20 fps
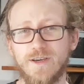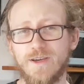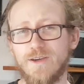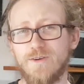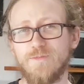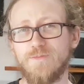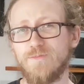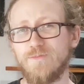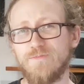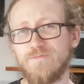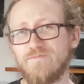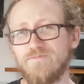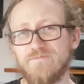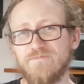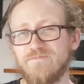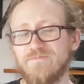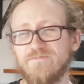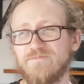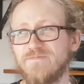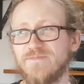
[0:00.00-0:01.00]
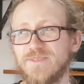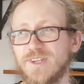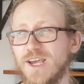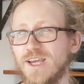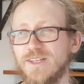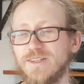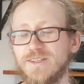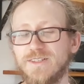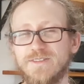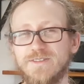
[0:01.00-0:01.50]
um,
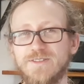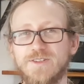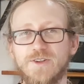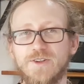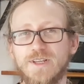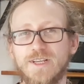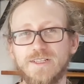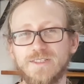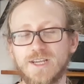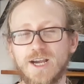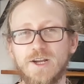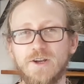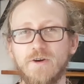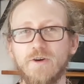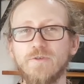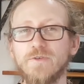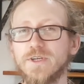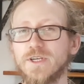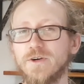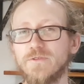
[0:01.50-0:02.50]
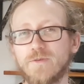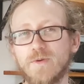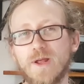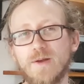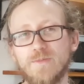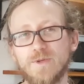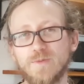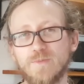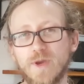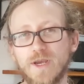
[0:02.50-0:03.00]
so that it's kind of overkill from
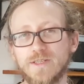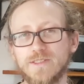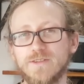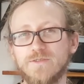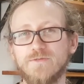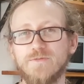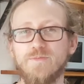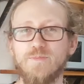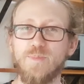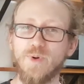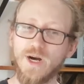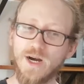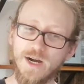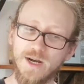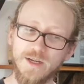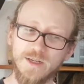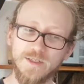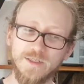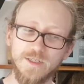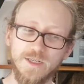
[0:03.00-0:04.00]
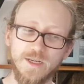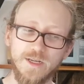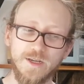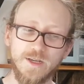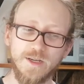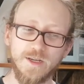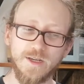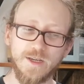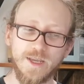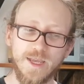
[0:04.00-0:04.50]
that perspective but
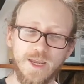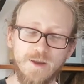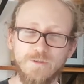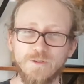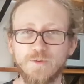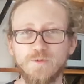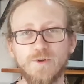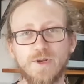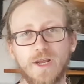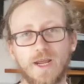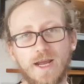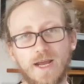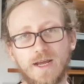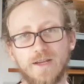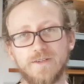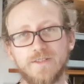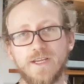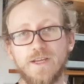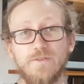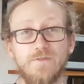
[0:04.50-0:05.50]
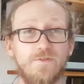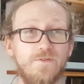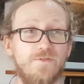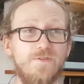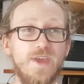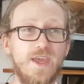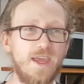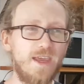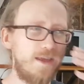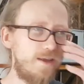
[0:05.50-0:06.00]
it was wood I had. It
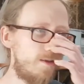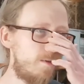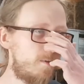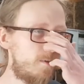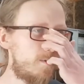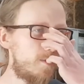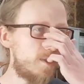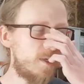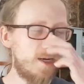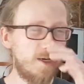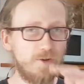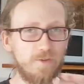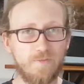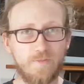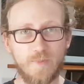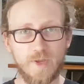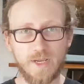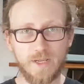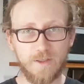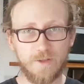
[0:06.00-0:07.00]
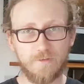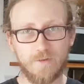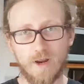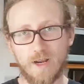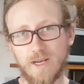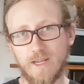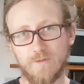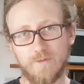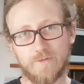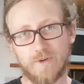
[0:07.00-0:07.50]
fit to kind of be the
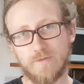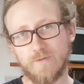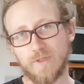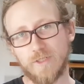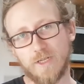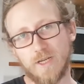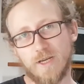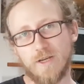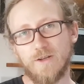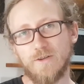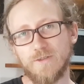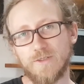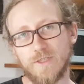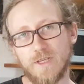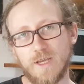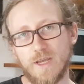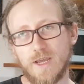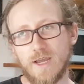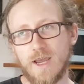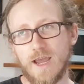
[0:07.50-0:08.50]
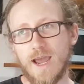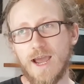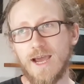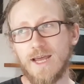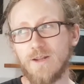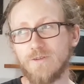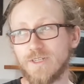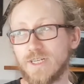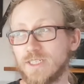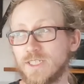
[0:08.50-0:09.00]
right level for everything else.
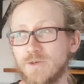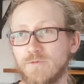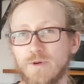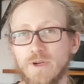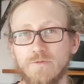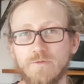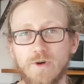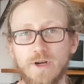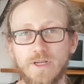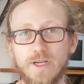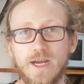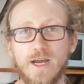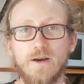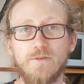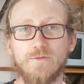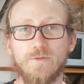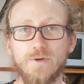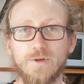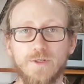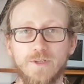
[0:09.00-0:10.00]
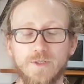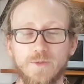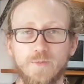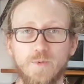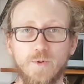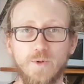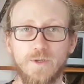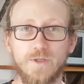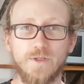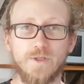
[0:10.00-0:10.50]
And I was actually really running out of wood at this
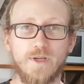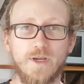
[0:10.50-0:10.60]
point.